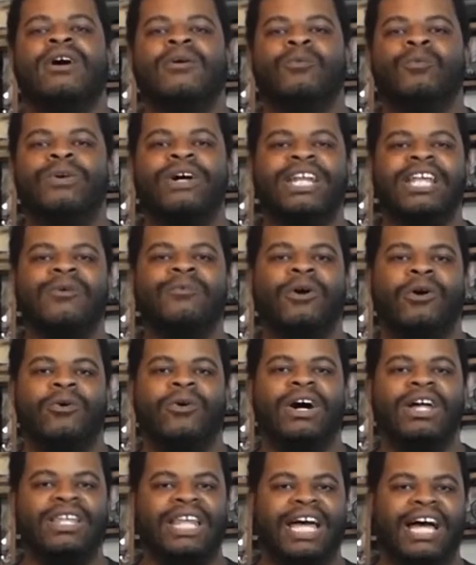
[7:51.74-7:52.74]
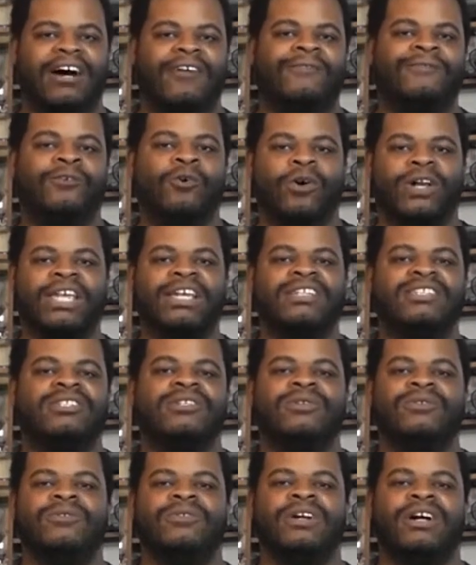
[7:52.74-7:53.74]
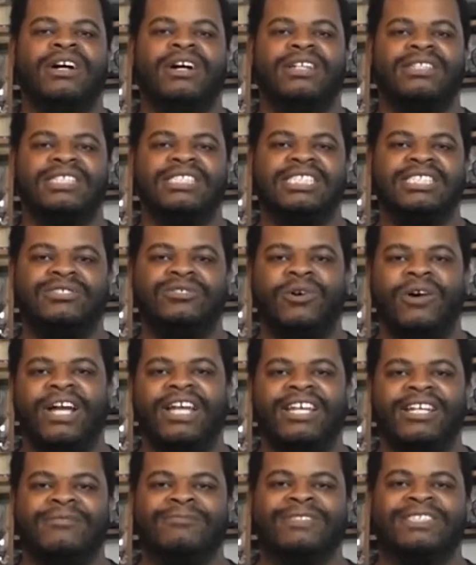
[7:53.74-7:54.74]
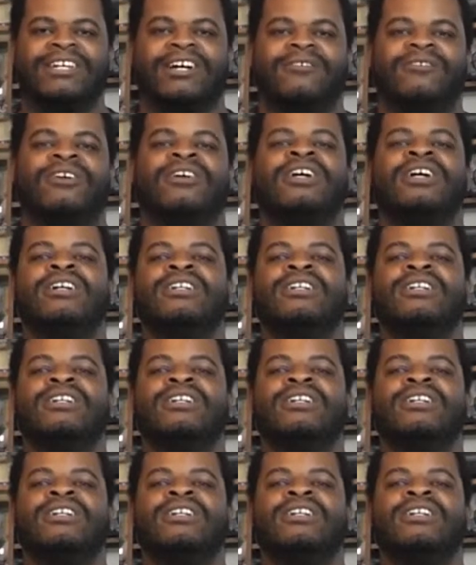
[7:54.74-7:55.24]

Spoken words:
Woody won't allow Forky to destroy himself.